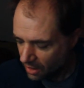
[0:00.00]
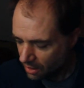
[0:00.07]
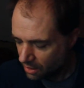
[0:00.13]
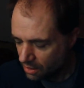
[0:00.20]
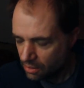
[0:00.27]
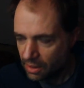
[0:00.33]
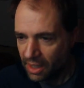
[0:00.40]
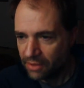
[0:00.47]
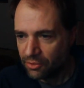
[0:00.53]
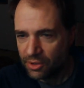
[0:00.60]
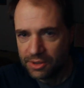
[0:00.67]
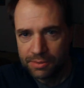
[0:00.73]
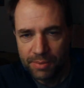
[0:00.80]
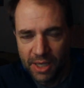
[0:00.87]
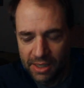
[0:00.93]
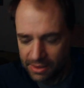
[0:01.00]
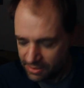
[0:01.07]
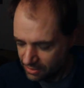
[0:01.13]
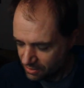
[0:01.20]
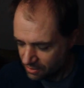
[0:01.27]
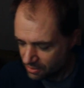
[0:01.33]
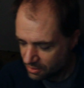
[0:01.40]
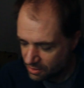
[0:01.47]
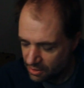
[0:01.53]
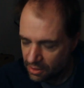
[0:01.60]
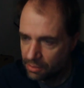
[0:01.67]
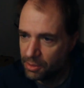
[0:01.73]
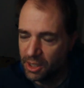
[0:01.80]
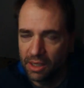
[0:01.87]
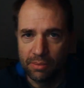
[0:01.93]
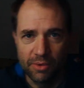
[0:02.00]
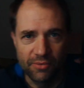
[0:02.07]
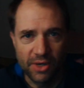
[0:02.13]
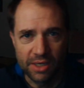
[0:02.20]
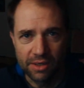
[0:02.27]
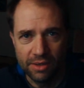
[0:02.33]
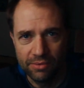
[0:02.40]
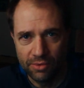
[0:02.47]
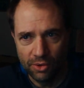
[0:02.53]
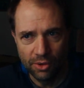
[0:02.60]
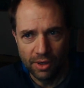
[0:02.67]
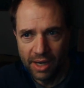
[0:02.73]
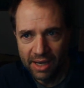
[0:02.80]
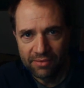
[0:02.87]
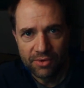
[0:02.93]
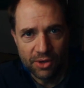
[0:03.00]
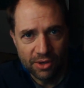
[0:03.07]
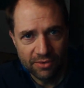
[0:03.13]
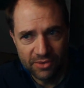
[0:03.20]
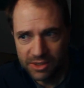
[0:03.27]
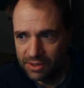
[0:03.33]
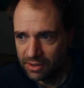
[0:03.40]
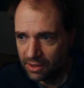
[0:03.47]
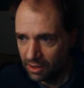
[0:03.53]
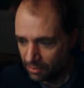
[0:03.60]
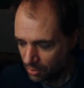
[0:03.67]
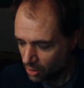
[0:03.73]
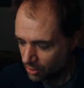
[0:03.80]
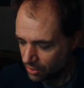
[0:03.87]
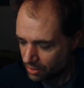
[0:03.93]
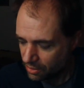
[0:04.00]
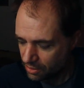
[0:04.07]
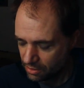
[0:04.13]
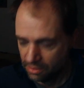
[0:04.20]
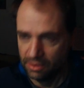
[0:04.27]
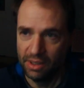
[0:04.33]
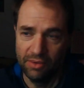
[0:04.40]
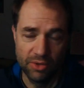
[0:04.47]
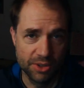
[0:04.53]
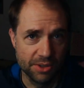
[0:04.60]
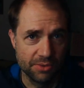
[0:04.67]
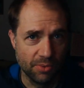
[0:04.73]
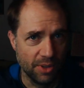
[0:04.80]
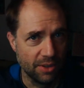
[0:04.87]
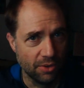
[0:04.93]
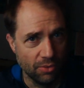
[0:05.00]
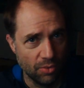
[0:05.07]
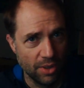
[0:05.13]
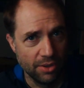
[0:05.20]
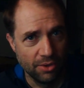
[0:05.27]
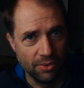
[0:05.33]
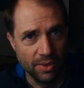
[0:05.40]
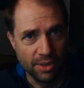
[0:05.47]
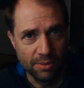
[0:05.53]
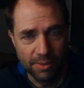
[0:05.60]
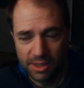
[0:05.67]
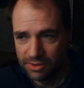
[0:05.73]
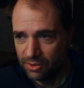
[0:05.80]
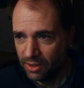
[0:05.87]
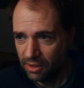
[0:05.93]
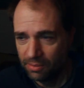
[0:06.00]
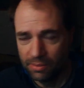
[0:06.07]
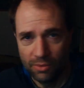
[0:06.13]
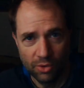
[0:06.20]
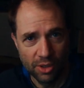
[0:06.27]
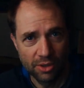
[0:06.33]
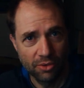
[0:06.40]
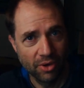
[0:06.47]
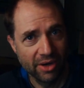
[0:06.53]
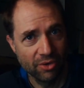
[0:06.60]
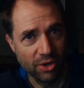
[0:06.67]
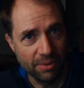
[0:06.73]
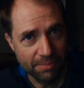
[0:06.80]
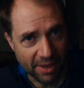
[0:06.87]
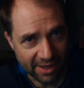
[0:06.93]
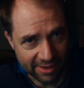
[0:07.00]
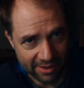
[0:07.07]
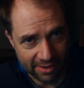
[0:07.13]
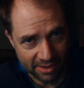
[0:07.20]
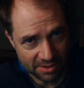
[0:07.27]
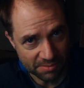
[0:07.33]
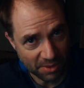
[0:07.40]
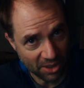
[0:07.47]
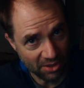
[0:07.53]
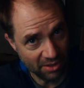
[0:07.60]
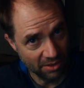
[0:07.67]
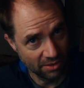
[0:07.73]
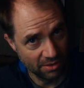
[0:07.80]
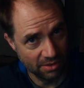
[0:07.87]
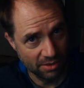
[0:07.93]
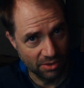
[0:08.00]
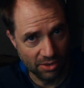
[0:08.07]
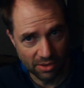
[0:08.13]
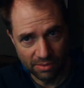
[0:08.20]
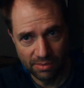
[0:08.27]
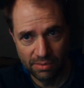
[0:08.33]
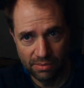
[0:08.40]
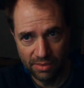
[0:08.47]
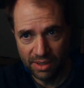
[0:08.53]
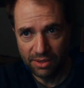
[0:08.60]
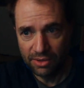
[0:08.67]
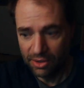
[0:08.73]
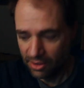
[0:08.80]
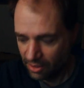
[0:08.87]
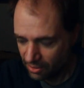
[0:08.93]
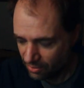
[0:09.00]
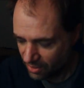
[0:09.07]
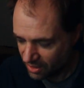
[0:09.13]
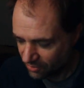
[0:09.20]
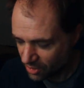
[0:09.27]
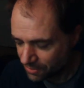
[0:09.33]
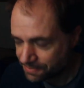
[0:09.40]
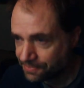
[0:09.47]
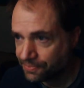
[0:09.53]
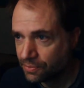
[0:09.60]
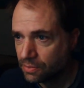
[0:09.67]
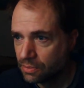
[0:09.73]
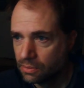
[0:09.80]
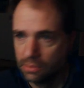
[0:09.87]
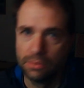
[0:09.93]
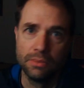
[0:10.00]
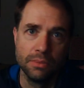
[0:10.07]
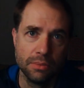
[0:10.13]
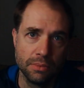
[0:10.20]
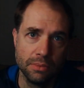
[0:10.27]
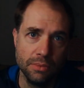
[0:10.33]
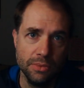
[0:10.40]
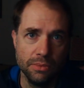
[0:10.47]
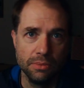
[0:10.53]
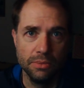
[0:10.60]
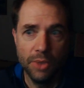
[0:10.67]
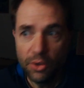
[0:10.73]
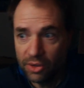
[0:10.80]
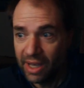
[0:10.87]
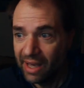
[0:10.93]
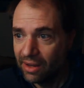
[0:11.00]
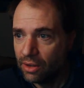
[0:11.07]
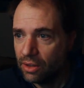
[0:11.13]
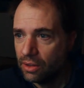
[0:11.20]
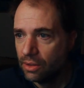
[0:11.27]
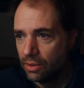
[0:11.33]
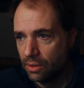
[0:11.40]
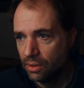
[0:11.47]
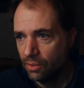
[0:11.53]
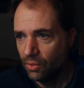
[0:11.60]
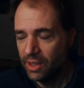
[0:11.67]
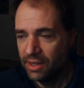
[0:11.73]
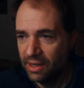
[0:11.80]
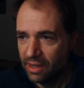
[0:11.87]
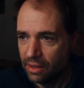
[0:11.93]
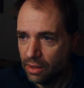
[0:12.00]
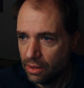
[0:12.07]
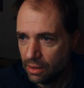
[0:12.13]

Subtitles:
entrance pass to become effective, or after your visit to the Broad? You ever just want to go wander around a mausoleum where Gregory Peck is buried or interred, whatever? You can. We did.